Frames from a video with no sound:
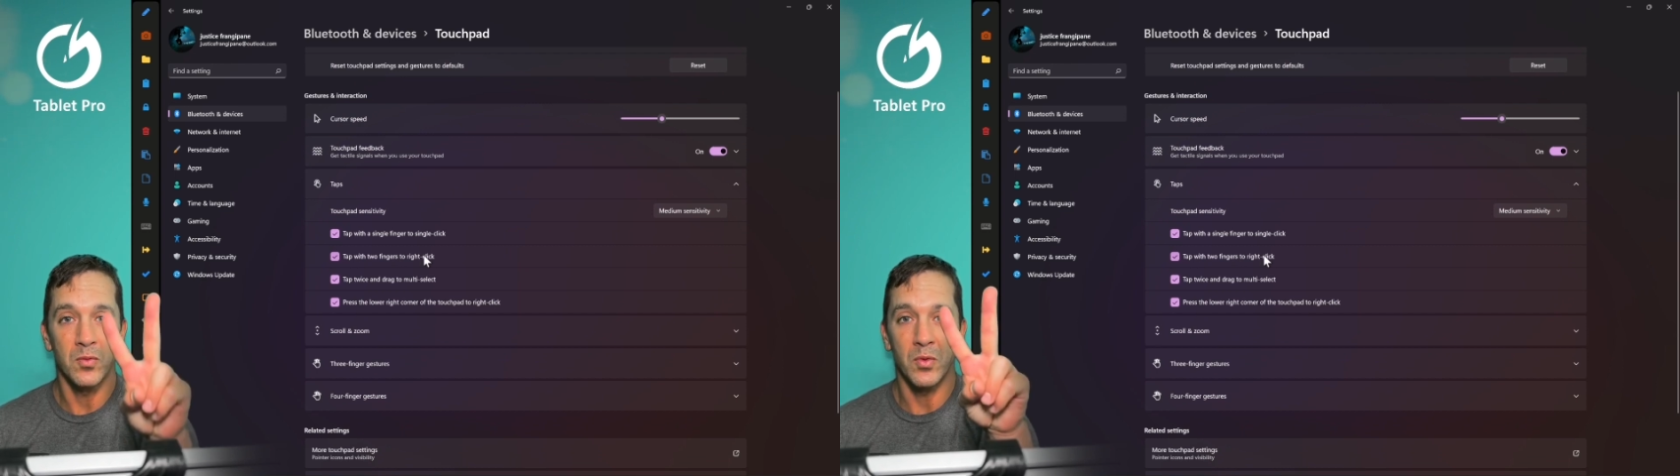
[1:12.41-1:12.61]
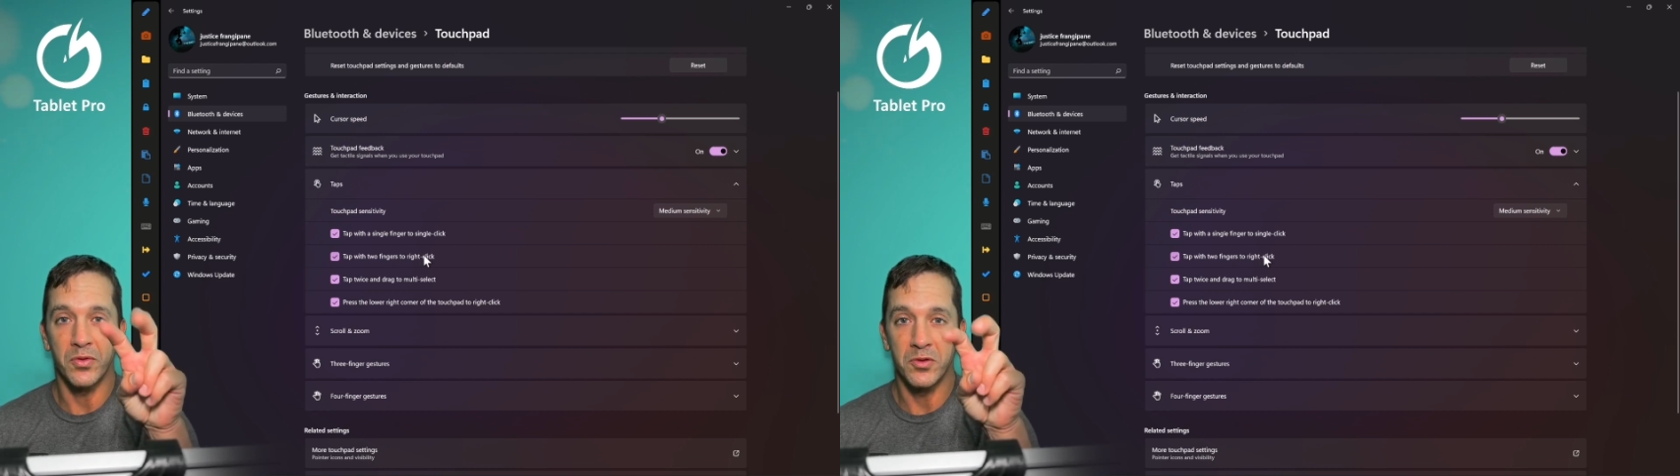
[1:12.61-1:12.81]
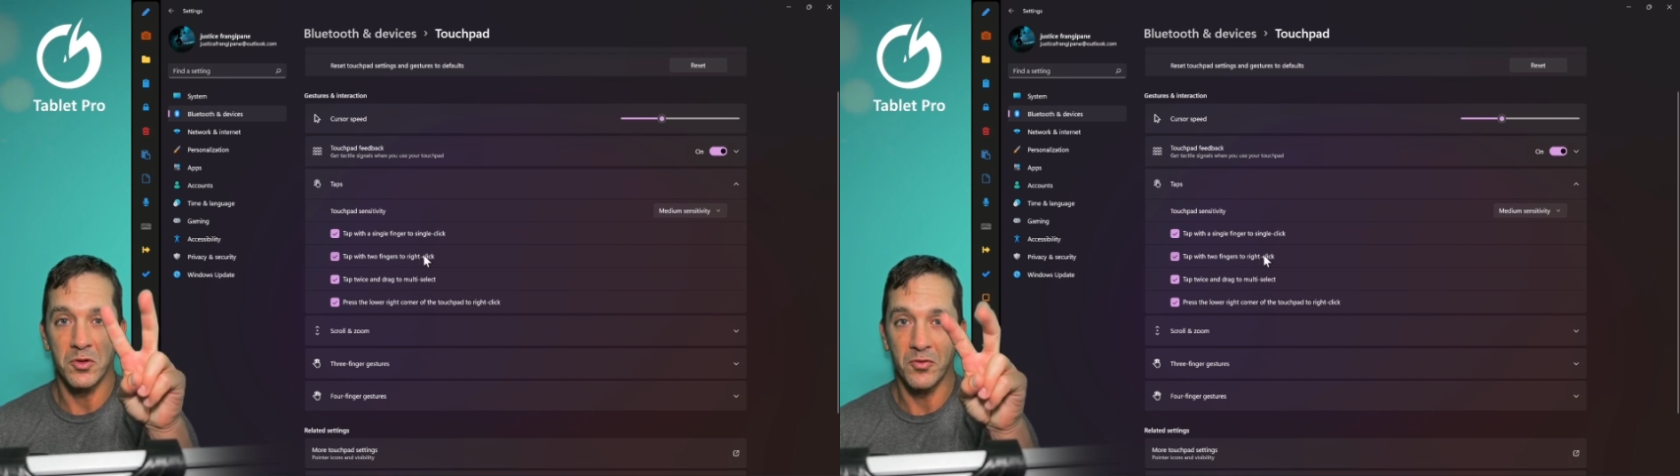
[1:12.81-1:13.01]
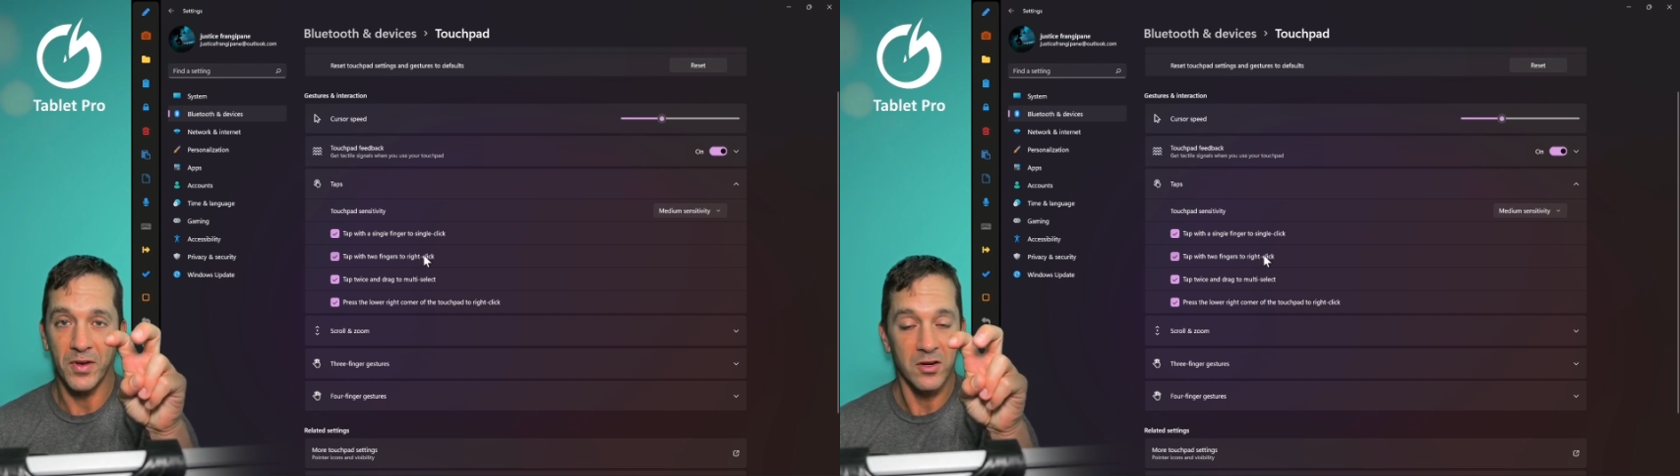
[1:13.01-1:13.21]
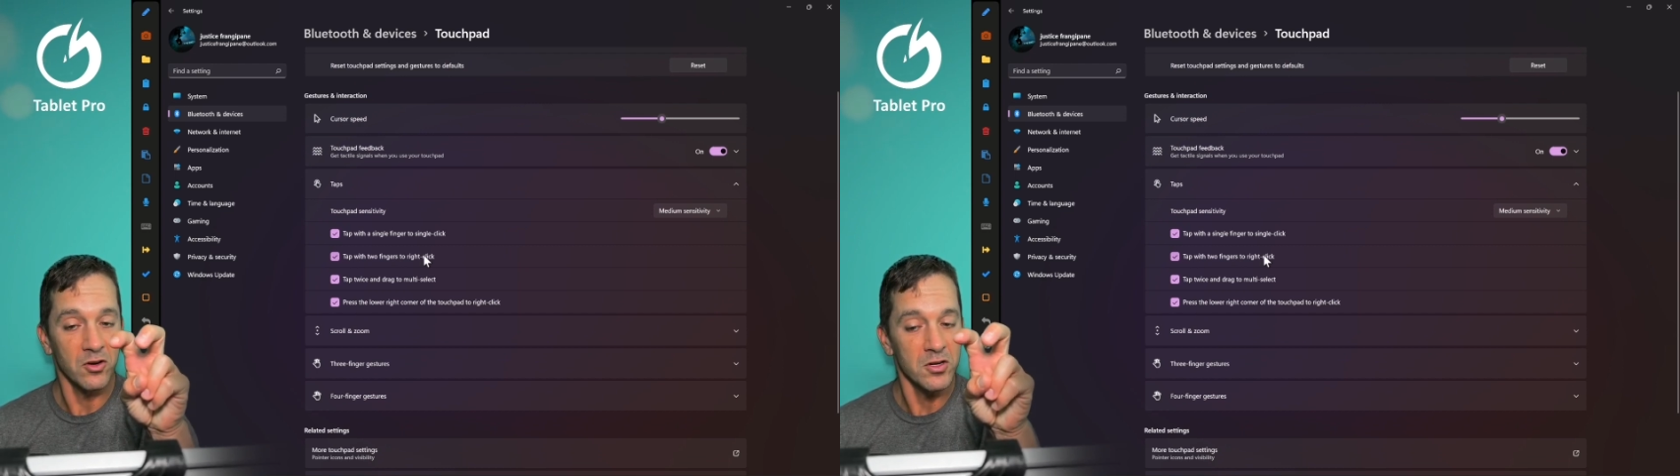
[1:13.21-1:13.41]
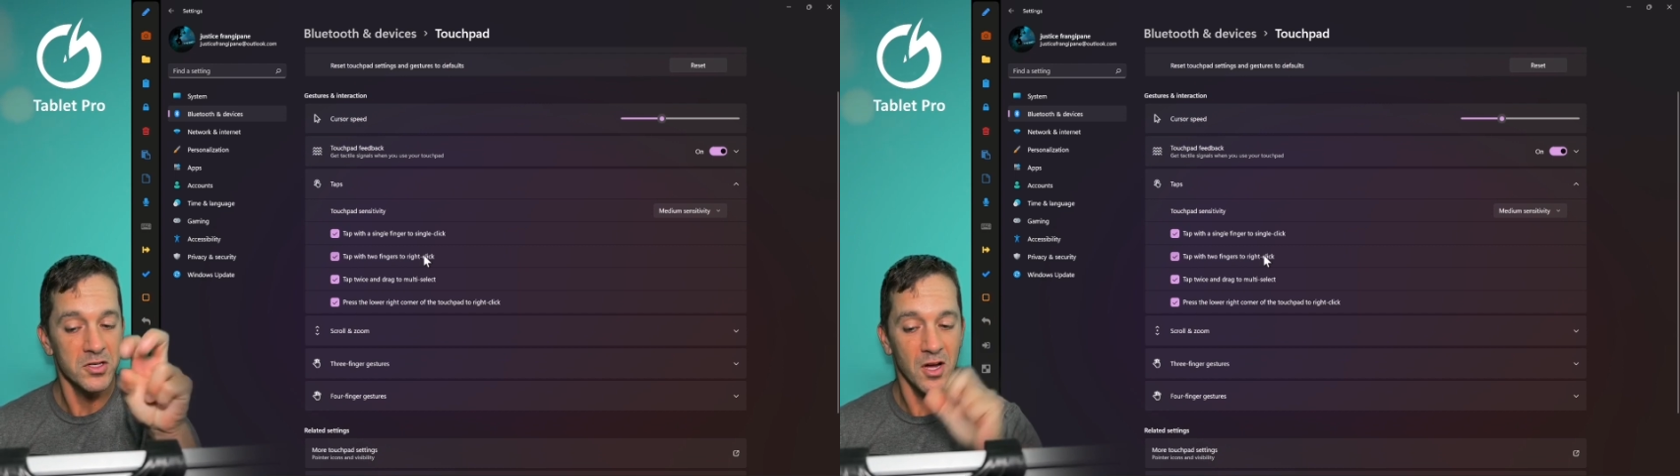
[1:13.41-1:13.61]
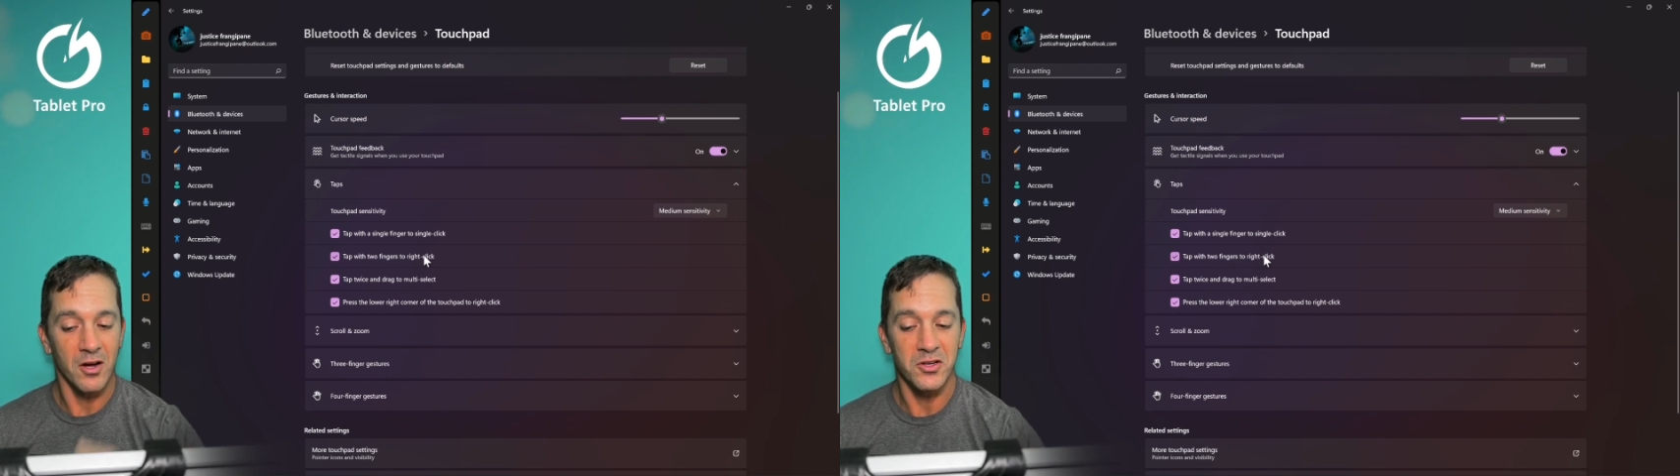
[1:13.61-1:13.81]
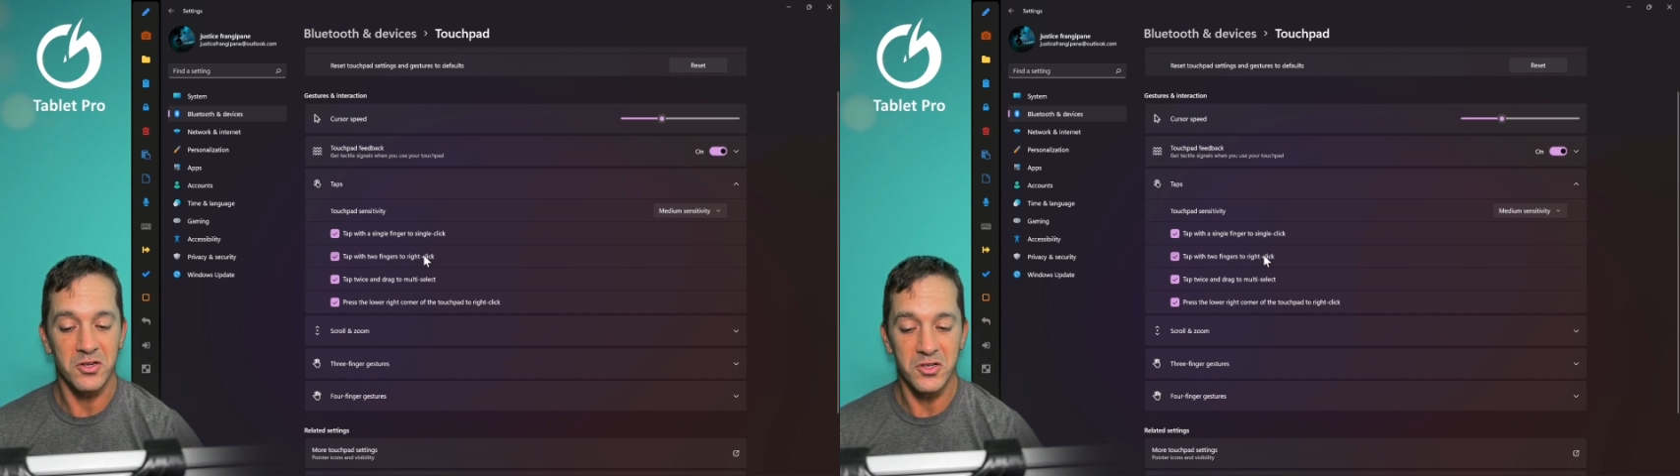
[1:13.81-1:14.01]
with two fingers
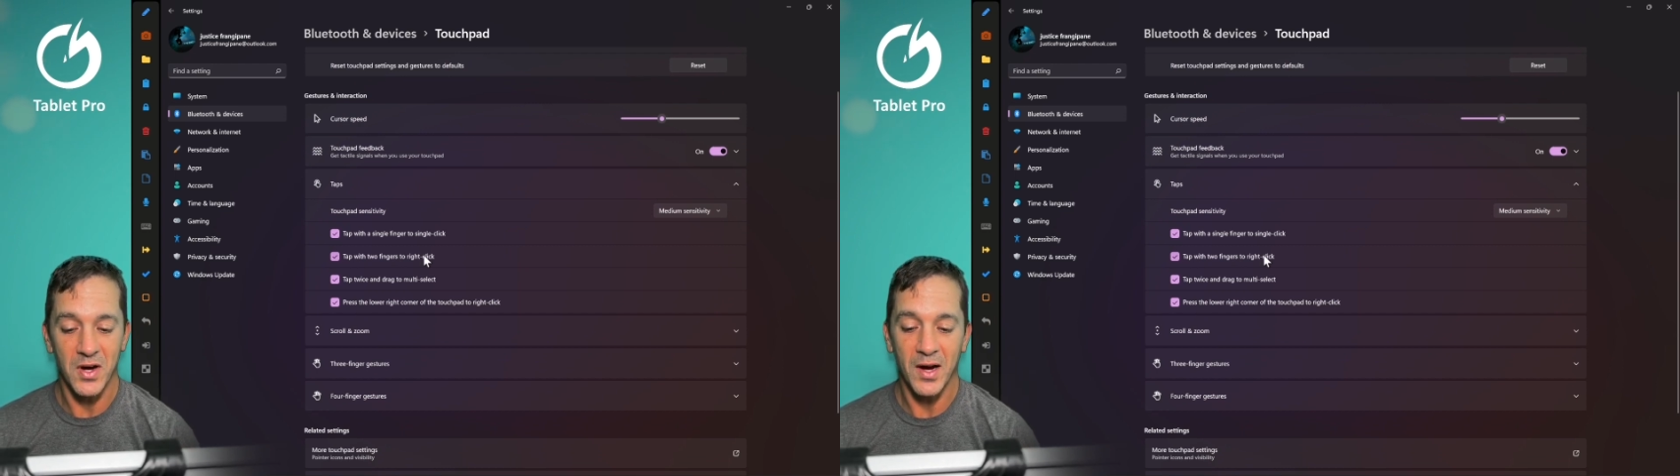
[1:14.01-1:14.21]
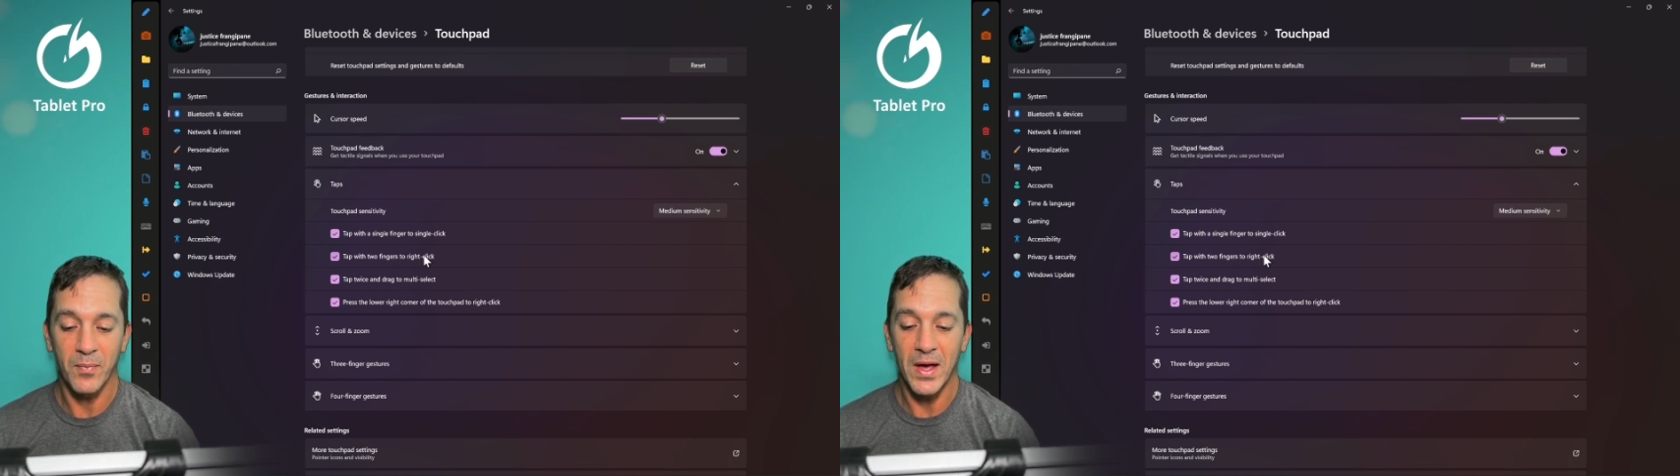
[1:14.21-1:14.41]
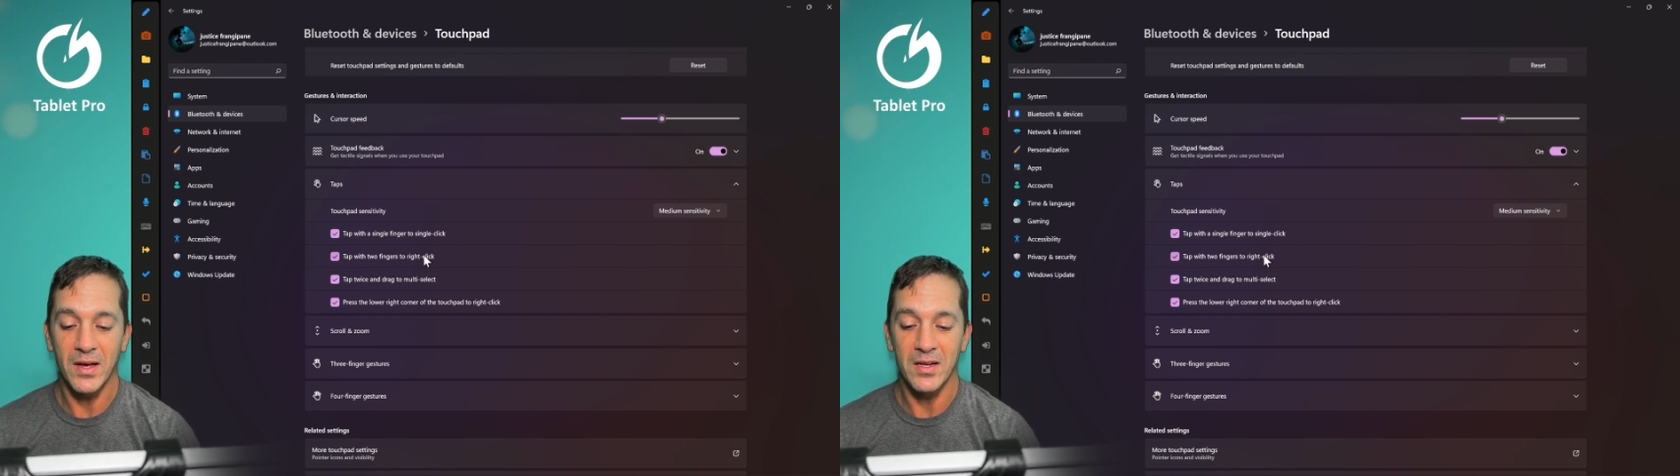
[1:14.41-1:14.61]
on your trackpad